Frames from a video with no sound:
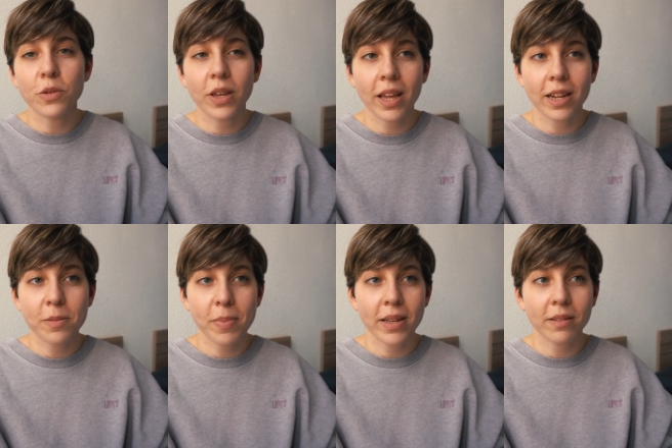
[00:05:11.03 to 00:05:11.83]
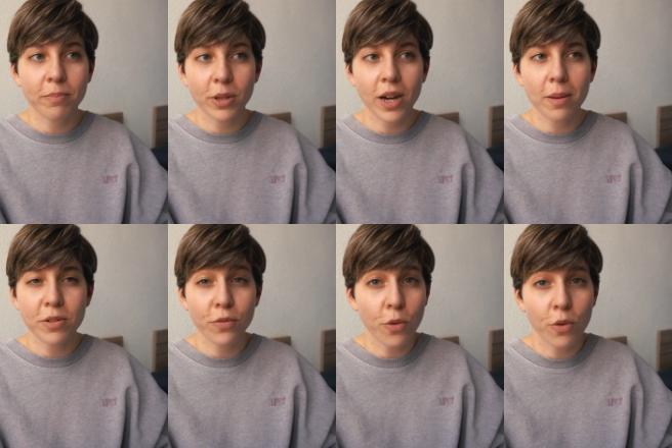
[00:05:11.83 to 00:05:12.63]
you can expect
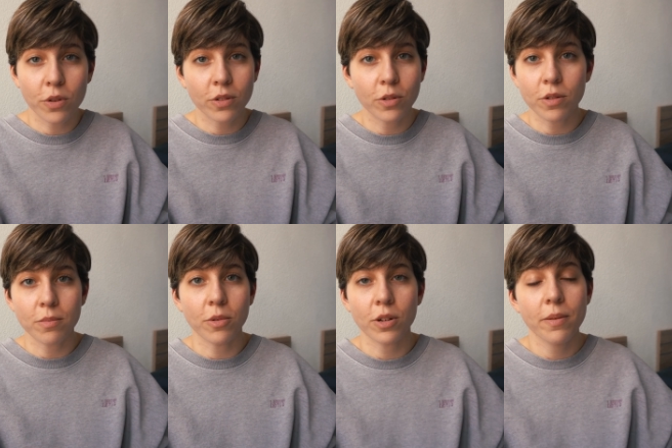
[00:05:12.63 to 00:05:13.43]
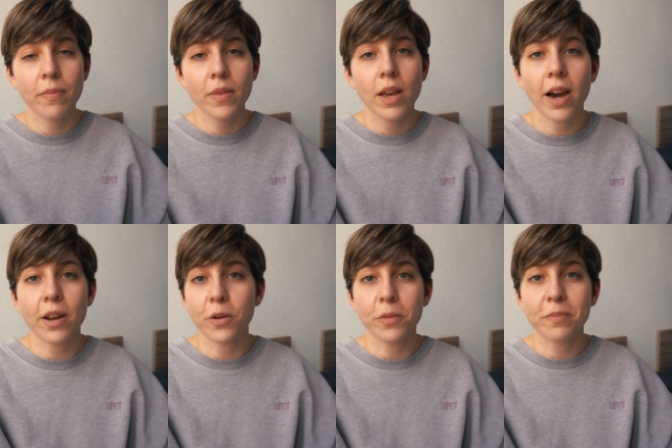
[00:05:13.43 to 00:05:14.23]
perhaps 4 or more. I
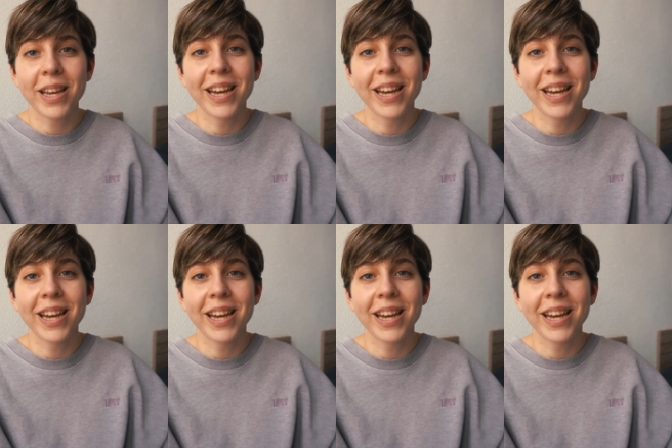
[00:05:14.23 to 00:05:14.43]
don't know.